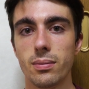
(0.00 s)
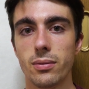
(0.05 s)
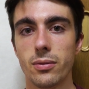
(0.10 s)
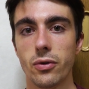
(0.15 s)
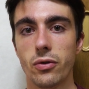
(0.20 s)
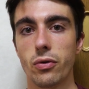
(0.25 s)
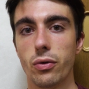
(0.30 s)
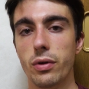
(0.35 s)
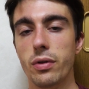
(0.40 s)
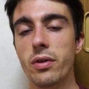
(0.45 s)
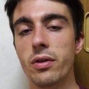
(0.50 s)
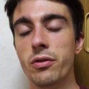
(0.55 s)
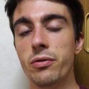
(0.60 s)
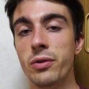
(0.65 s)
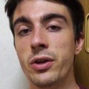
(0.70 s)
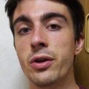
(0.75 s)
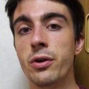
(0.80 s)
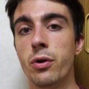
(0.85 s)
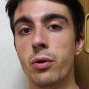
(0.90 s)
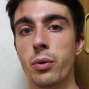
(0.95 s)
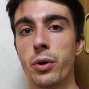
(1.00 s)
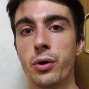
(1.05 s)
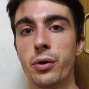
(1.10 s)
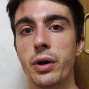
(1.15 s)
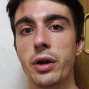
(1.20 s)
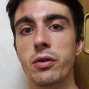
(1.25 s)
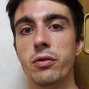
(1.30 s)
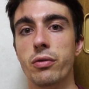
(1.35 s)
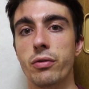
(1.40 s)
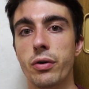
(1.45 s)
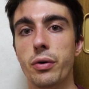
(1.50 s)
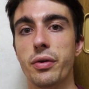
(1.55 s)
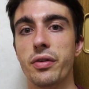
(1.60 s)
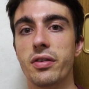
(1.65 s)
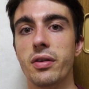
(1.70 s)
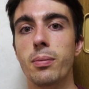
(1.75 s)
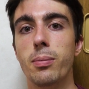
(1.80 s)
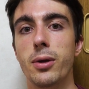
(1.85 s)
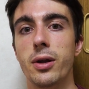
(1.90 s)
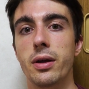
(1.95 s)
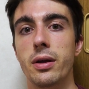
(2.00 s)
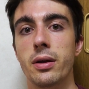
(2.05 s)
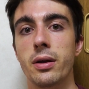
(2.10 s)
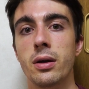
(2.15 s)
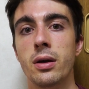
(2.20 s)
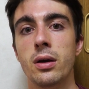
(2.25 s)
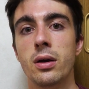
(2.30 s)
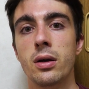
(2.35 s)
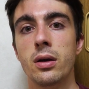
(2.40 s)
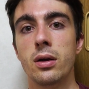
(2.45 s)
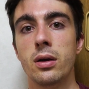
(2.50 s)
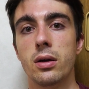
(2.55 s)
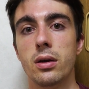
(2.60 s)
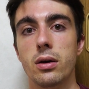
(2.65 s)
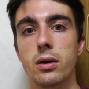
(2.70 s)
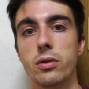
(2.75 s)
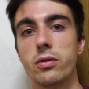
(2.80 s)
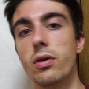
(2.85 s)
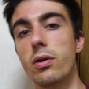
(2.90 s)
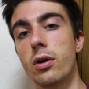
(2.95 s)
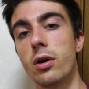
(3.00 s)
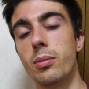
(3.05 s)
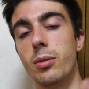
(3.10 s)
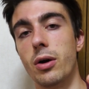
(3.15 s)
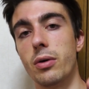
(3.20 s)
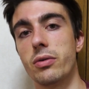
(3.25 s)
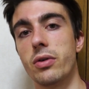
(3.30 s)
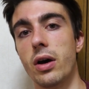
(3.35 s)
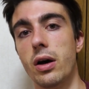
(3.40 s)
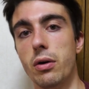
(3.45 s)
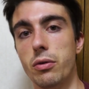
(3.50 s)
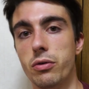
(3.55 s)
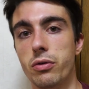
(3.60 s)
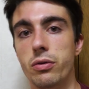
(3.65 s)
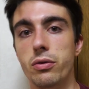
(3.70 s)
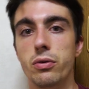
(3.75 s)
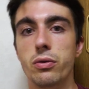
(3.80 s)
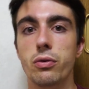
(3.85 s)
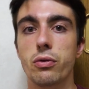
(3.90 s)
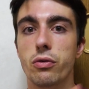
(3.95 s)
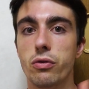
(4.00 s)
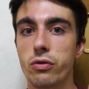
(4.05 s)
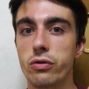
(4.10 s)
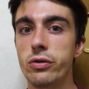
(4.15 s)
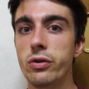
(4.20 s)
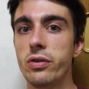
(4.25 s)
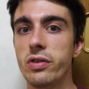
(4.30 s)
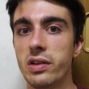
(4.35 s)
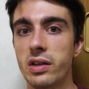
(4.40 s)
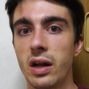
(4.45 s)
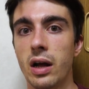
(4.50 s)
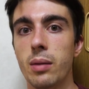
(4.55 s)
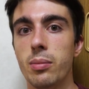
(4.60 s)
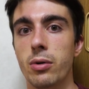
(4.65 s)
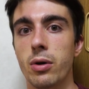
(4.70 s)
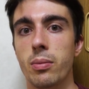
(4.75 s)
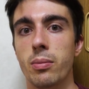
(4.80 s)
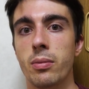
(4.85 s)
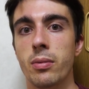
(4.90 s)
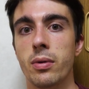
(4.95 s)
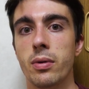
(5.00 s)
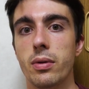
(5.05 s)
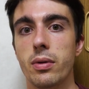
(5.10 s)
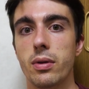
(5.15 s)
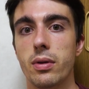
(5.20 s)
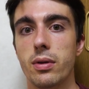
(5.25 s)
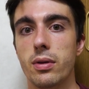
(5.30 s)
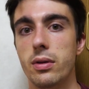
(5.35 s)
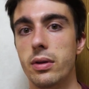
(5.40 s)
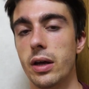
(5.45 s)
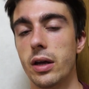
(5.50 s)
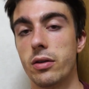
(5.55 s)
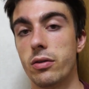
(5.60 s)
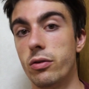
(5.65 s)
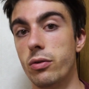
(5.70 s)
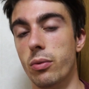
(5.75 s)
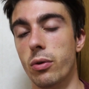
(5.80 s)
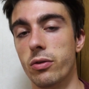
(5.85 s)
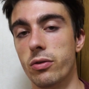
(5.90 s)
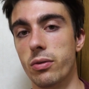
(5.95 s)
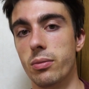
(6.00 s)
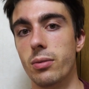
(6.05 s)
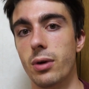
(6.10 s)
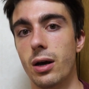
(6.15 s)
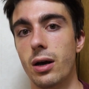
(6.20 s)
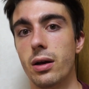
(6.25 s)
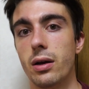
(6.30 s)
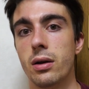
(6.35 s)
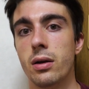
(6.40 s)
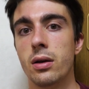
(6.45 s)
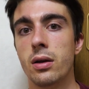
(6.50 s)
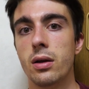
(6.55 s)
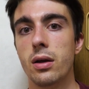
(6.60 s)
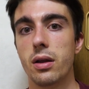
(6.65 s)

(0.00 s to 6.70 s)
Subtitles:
So in this video, we're going to very simply talk about how to choose an album that you want to buy,